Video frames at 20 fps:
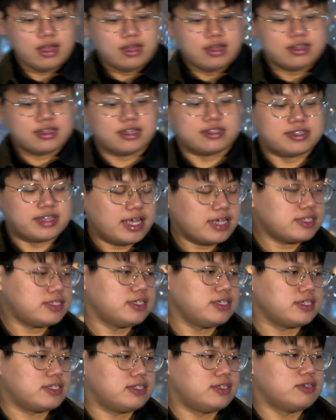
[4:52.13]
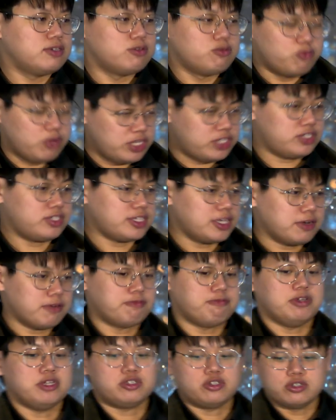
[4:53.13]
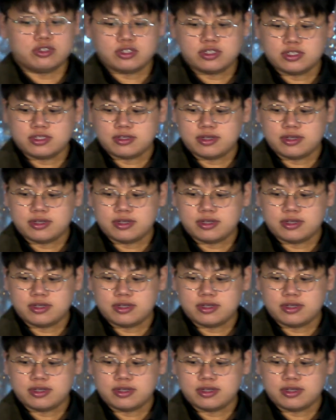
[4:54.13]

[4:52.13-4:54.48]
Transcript: Yeah, the next is the rich set of features.